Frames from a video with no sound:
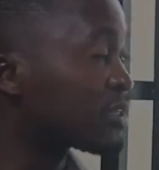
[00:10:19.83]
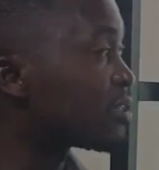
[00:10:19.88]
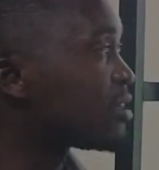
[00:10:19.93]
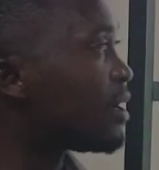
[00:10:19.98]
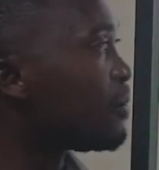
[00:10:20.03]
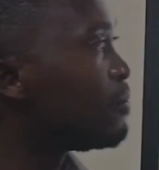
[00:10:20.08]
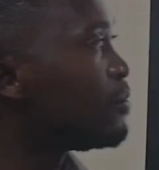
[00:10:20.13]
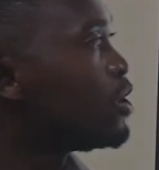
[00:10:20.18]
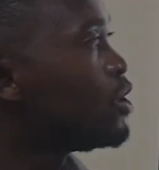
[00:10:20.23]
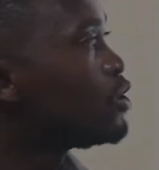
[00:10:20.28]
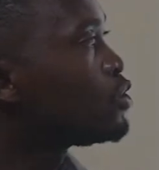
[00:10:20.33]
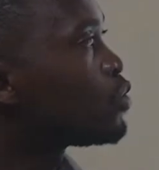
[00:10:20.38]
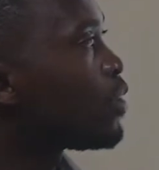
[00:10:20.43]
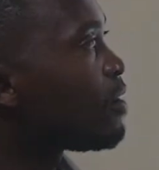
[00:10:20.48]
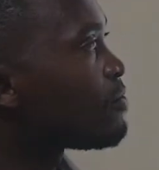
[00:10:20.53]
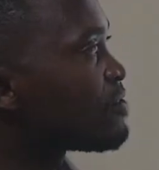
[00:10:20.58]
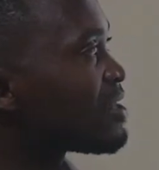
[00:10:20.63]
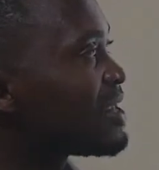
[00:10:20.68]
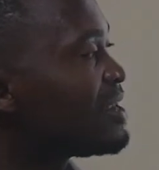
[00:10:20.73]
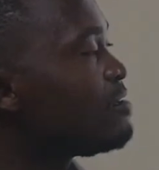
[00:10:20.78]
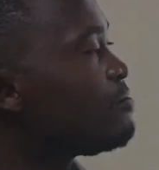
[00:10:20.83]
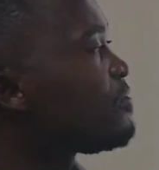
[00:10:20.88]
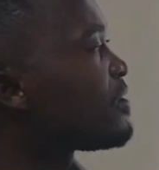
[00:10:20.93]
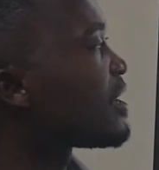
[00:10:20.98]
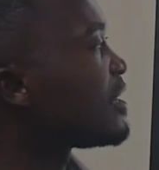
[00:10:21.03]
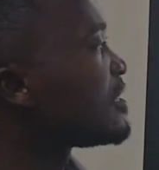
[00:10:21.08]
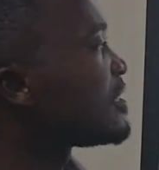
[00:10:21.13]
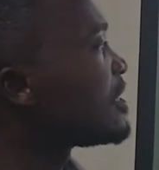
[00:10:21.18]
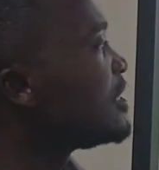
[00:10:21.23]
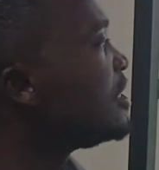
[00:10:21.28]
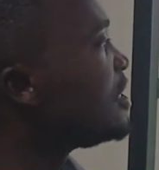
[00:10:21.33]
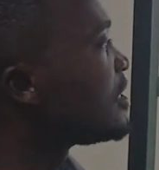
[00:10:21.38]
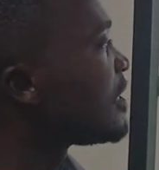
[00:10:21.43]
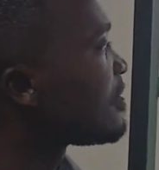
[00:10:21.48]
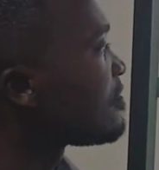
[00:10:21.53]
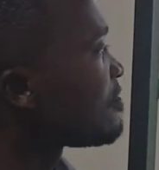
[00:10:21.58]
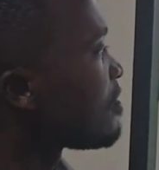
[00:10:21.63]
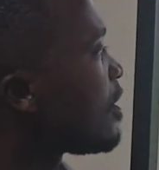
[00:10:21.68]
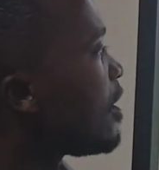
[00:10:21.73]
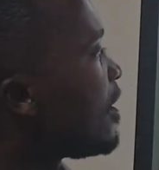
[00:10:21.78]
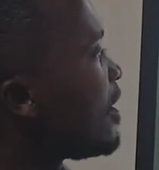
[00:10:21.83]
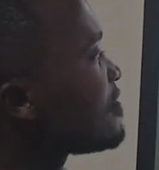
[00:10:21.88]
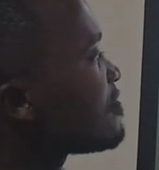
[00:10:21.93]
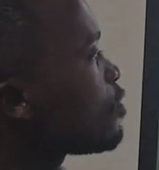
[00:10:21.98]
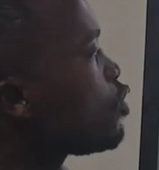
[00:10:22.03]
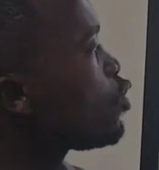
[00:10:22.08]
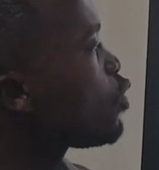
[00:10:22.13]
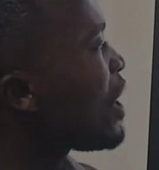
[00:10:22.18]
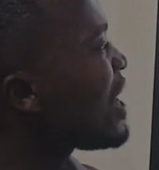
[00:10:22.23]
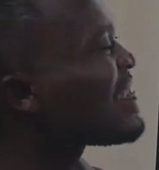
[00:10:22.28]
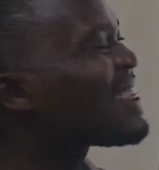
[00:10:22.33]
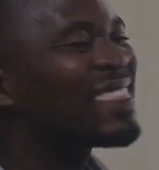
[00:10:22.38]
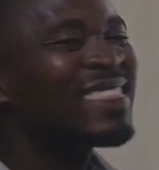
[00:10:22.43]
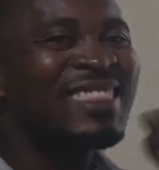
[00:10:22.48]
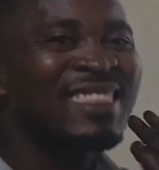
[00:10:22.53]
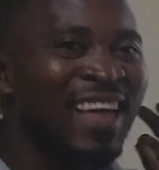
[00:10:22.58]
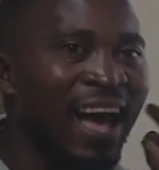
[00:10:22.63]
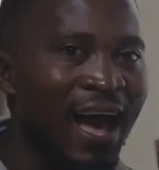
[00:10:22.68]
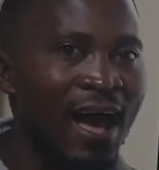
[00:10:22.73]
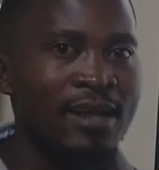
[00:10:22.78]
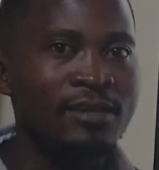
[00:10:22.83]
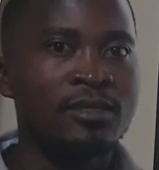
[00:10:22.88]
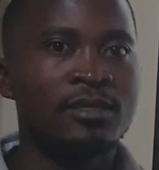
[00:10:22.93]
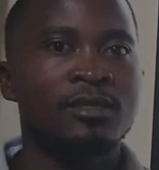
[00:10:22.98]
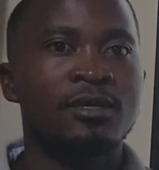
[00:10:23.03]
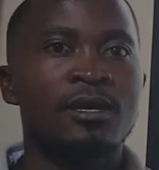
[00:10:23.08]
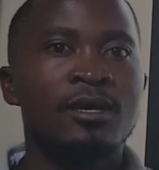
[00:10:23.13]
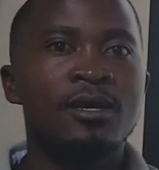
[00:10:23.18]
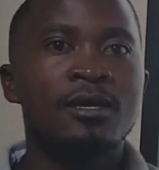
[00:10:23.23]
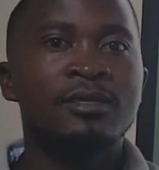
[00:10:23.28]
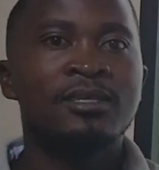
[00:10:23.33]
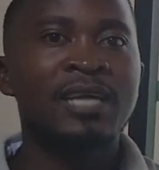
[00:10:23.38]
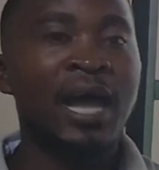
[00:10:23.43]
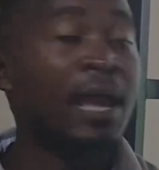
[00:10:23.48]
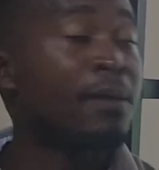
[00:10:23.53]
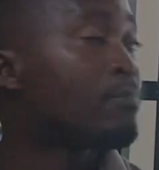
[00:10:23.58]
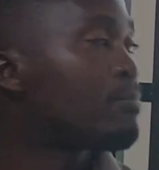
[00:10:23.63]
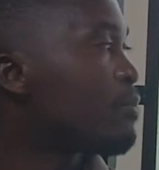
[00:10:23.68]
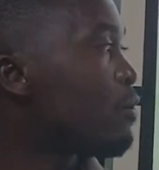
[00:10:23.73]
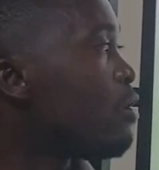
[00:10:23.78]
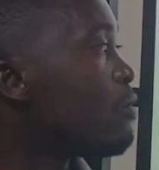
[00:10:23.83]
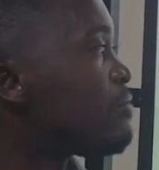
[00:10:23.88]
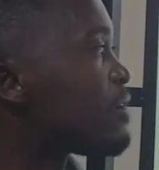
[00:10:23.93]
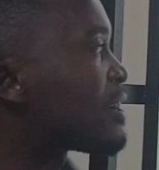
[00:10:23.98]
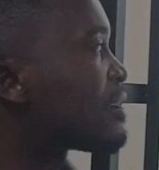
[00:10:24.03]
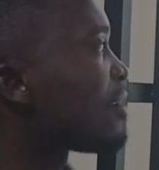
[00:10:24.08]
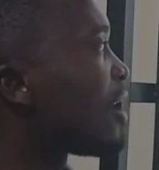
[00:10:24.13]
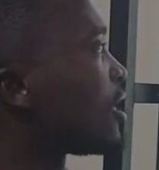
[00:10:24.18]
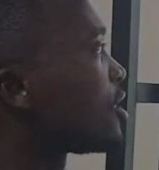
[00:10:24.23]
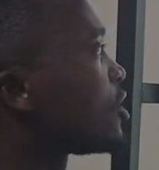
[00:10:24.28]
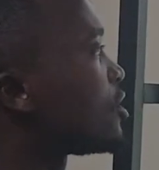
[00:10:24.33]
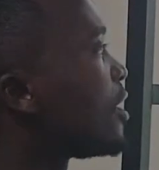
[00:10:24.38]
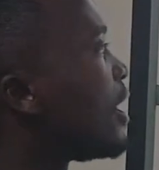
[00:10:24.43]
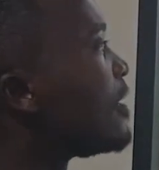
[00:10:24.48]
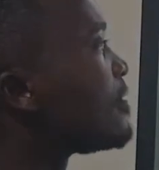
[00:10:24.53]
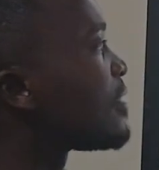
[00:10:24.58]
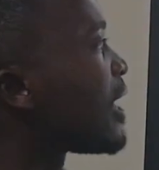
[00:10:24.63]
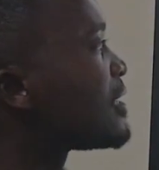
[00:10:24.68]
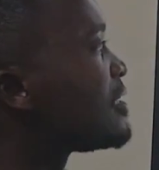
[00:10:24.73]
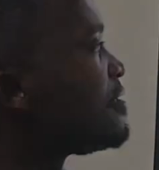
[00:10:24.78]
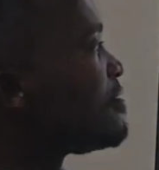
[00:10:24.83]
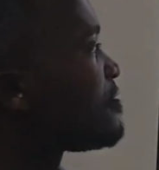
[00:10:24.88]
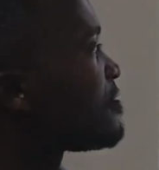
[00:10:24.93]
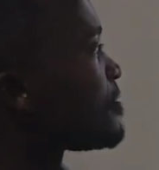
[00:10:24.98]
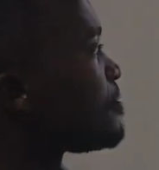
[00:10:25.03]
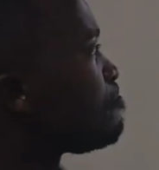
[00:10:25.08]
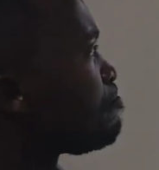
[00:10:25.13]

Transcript: them to have significant injuries. Let's look at the third type of a crash, and that is